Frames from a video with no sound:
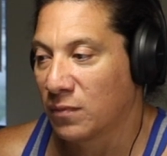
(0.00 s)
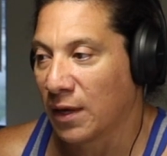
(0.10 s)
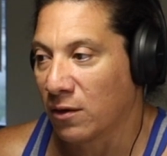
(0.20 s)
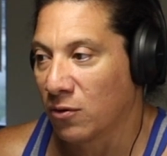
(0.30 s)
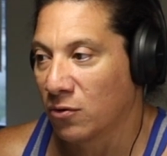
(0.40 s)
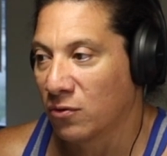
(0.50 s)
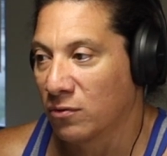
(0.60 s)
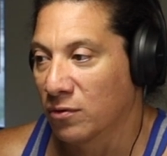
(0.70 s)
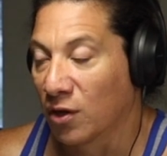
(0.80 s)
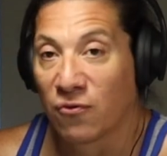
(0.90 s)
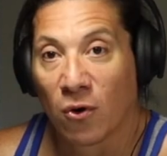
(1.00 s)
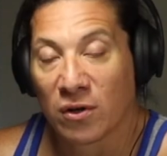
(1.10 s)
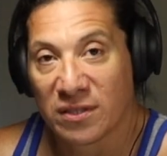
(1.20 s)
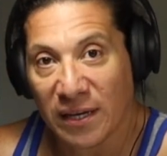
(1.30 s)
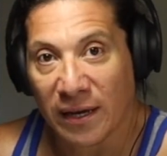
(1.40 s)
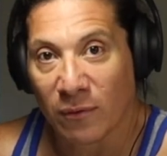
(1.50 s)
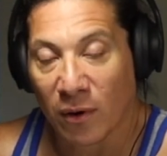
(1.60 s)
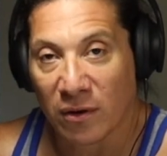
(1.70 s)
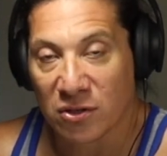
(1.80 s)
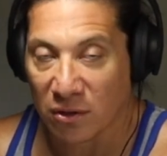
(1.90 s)
look forward to seeing,
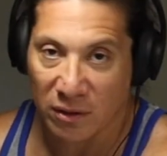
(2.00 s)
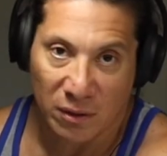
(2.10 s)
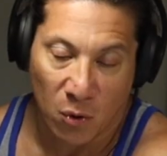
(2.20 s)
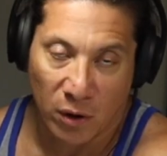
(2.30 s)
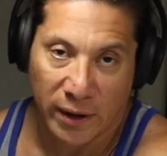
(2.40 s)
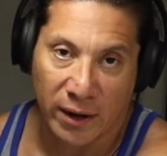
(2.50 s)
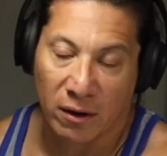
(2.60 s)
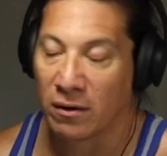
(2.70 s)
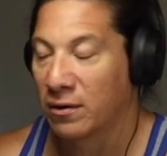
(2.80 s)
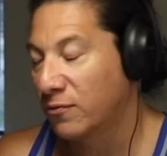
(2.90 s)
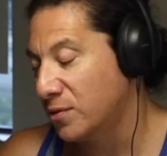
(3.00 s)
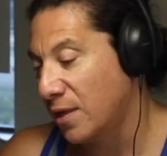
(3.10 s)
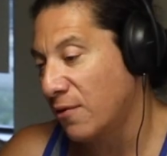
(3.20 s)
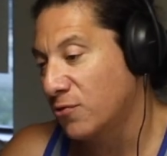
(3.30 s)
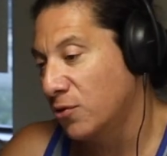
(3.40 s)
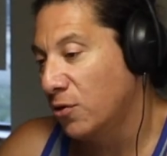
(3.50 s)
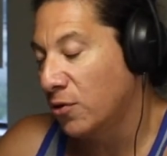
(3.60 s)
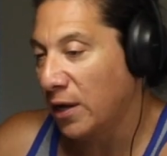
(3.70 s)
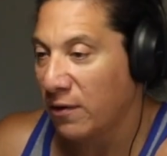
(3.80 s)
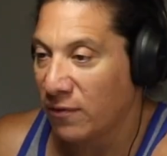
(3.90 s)
whether it's early in the morning or if it's in the afternoon
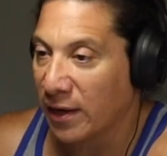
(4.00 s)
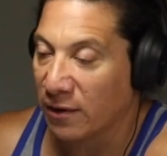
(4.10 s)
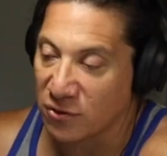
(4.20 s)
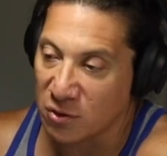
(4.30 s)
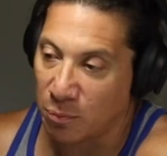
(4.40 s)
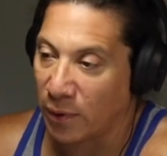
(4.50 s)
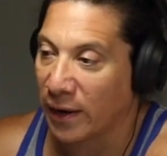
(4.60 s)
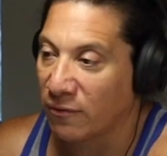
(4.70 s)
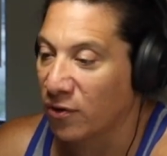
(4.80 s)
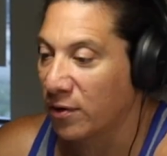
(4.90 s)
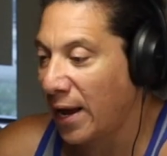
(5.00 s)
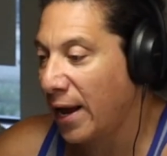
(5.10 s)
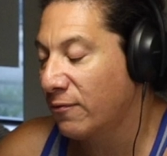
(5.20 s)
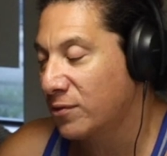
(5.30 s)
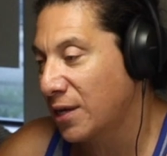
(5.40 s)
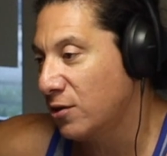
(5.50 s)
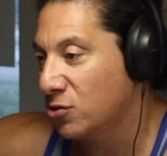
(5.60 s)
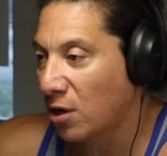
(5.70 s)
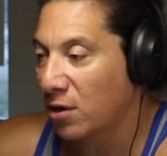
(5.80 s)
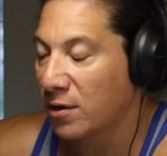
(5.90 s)
or evening, if it's a break of your day, if it's how you
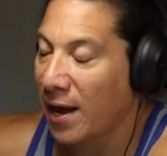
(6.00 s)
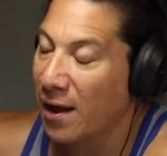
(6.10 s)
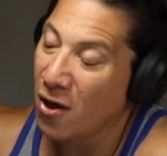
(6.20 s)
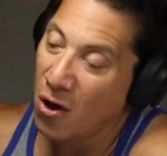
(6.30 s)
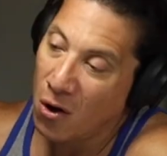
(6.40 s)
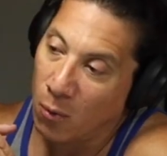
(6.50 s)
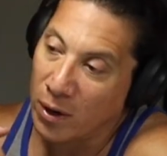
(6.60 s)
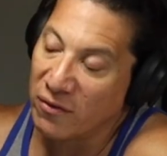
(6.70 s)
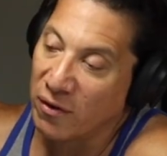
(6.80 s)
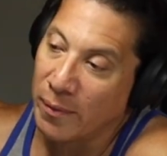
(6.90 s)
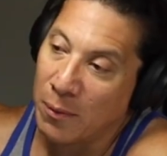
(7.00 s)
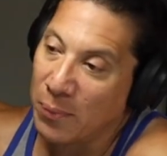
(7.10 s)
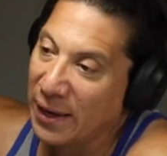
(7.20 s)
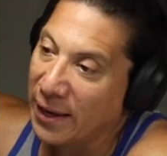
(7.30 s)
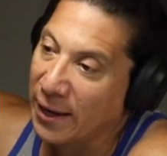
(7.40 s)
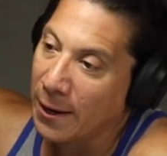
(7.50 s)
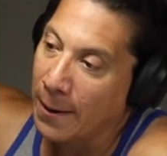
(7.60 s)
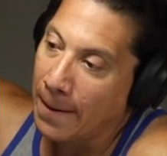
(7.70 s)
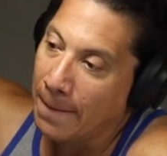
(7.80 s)
start your day, whatever it may be.